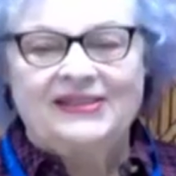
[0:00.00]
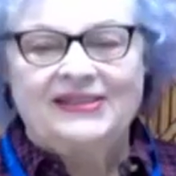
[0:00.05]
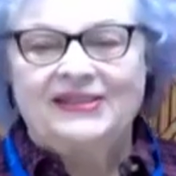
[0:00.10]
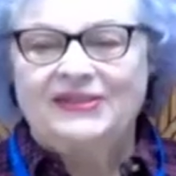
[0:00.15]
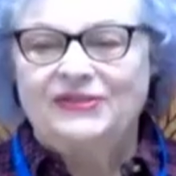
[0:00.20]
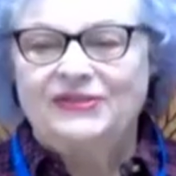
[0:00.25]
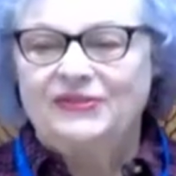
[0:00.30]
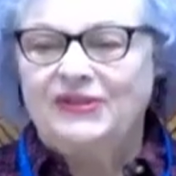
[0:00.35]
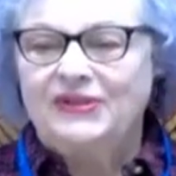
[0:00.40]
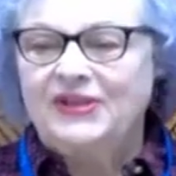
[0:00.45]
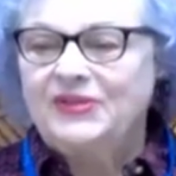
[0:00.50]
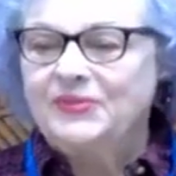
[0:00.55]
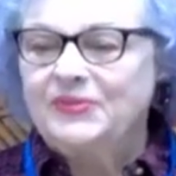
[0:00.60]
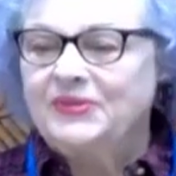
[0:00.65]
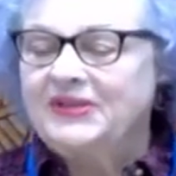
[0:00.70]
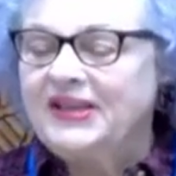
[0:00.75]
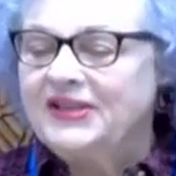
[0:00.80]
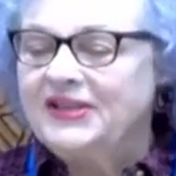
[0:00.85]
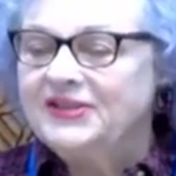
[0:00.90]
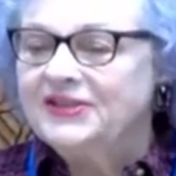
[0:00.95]

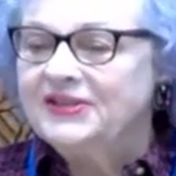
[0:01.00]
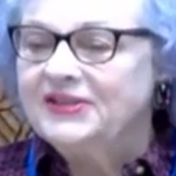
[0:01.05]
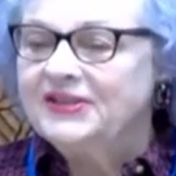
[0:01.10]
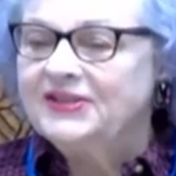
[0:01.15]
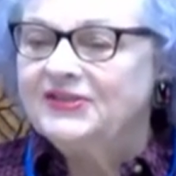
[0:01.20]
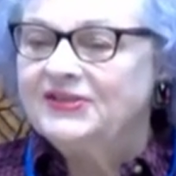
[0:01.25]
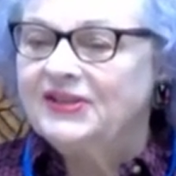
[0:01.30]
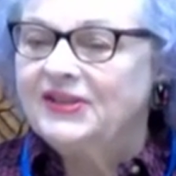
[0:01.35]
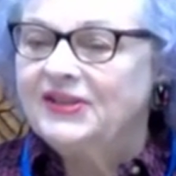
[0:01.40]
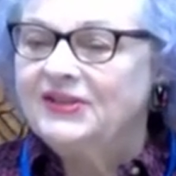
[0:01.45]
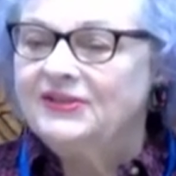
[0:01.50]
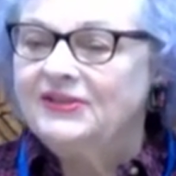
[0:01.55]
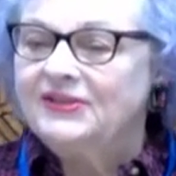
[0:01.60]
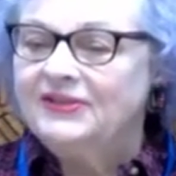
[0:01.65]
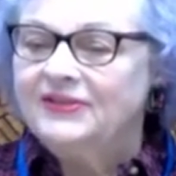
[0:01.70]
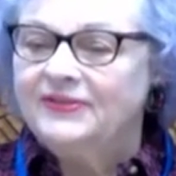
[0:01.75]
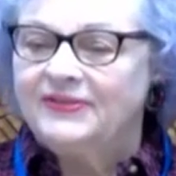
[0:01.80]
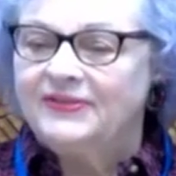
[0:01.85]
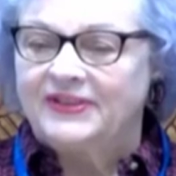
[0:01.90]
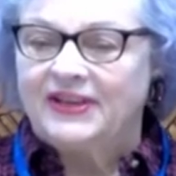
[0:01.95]
transportation
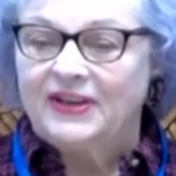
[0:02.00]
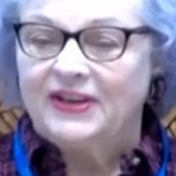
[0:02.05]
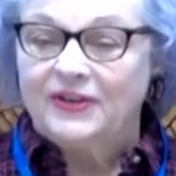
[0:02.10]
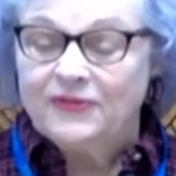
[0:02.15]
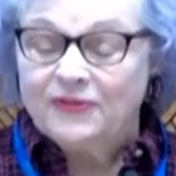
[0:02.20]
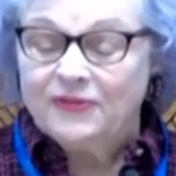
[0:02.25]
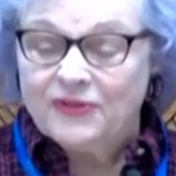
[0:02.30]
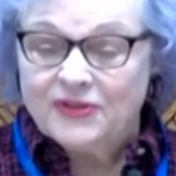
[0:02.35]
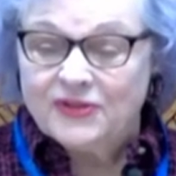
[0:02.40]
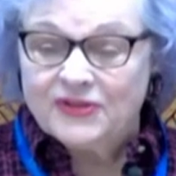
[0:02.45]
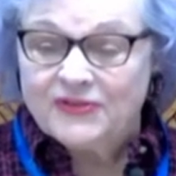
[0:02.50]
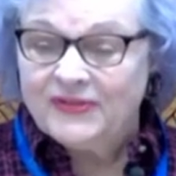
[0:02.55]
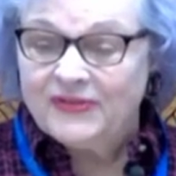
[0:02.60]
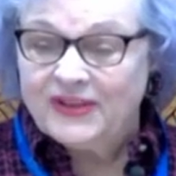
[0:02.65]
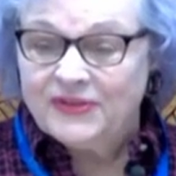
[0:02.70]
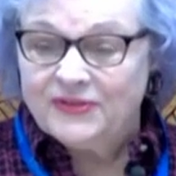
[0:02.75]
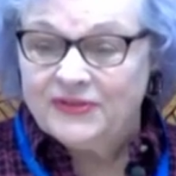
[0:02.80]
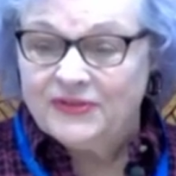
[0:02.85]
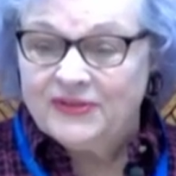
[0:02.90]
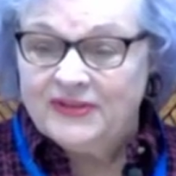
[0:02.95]
executive, an Air Force
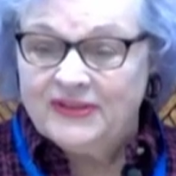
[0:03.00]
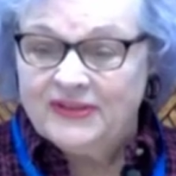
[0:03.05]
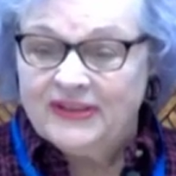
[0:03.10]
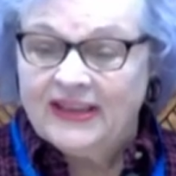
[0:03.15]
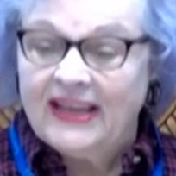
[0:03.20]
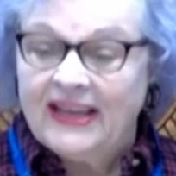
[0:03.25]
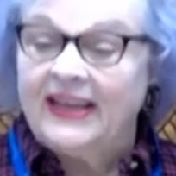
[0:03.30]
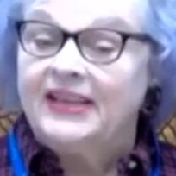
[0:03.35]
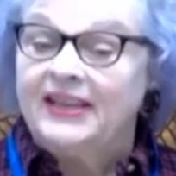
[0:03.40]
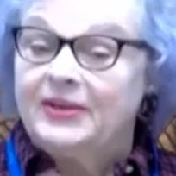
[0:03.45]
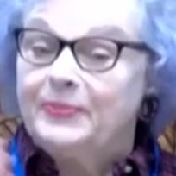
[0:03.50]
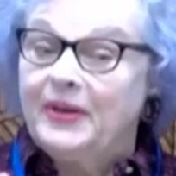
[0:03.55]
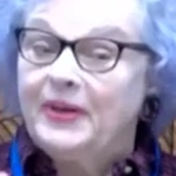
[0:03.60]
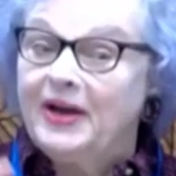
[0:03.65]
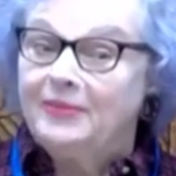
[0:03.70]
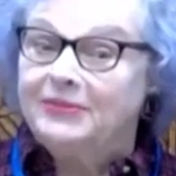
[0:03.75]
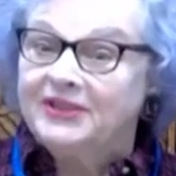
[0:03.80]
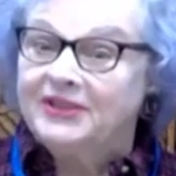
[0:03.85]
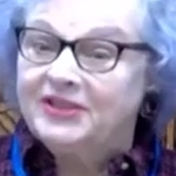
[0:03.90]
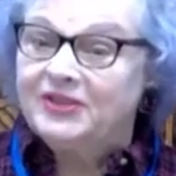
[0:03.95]
veteran, and a
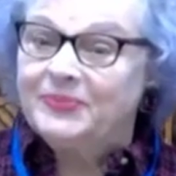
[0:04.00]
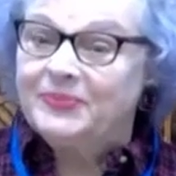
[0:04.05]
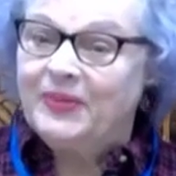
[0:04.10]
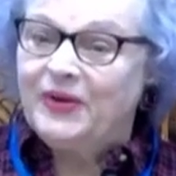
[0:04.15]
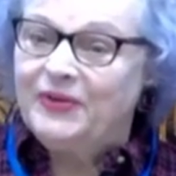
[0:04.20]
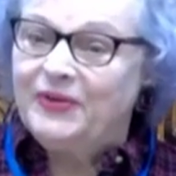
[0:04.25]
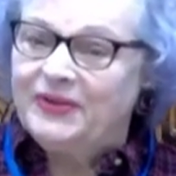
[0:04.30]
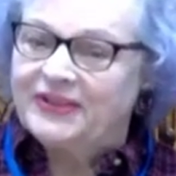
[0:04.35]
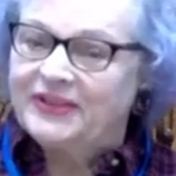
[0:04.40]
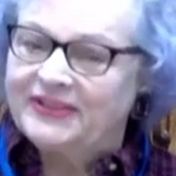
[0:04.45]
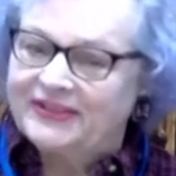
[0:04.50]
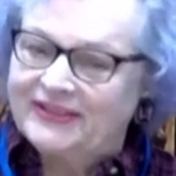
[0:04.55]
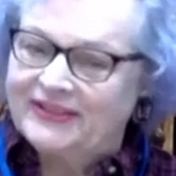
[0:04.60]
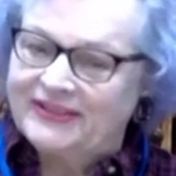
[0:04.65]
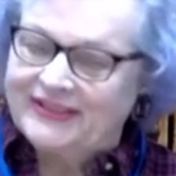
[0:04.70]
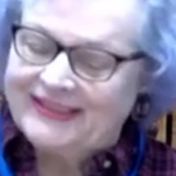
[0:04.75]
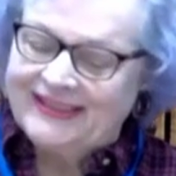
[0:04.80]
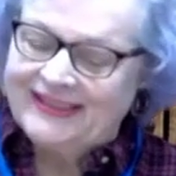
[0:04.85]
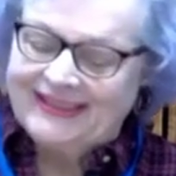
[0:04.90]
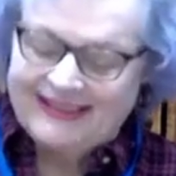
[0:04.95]
published poet,
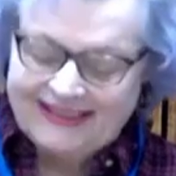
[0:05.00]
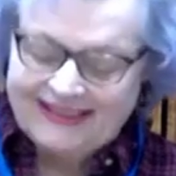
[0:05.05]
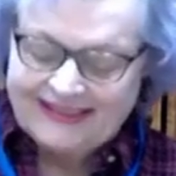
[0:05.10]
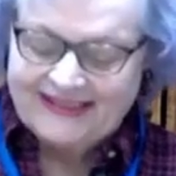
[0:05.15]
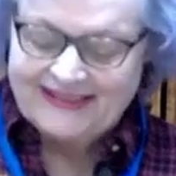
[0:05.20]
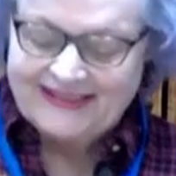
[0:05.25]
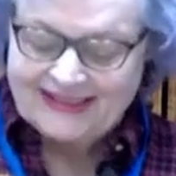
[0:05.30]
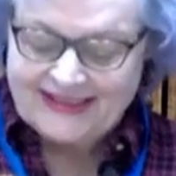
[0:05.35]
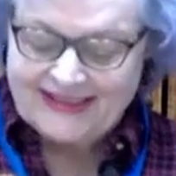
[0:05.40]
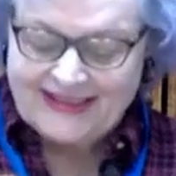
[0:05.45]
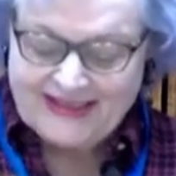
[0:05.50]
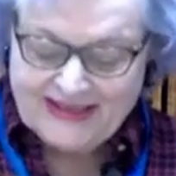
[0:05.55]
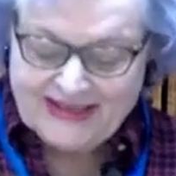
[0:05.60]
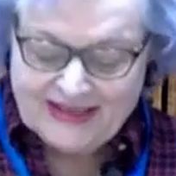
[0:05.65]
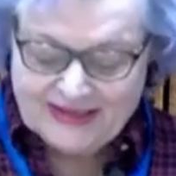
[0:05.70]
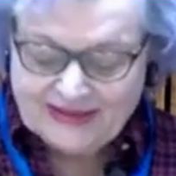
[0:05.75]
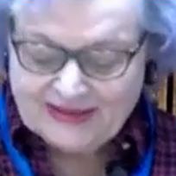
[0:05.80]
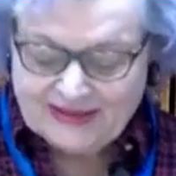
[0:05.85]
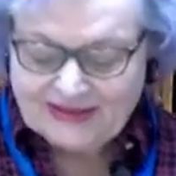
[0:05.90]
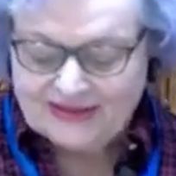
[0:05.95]
the
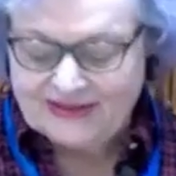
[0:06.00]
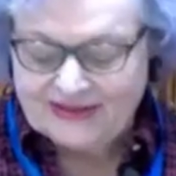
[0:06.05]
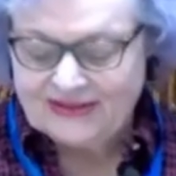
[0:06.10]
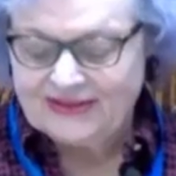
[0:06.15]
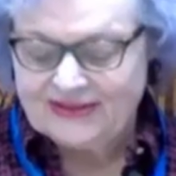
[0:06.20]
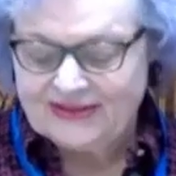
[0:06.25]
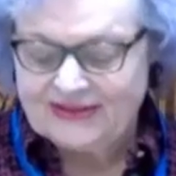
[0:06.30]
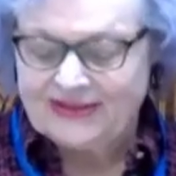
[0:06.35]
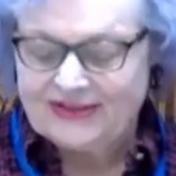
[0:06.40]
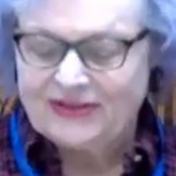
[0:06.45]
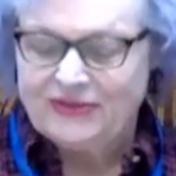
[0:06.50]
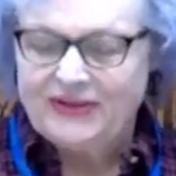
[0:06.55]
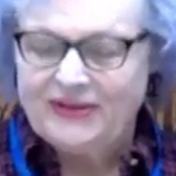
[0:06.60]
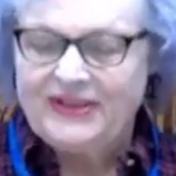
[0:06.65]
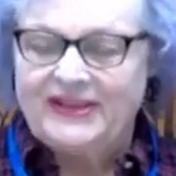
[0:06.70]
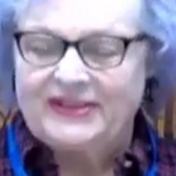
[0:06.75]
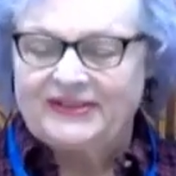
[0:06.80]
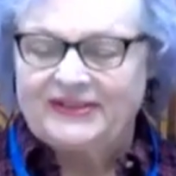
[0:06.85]
key ingredient.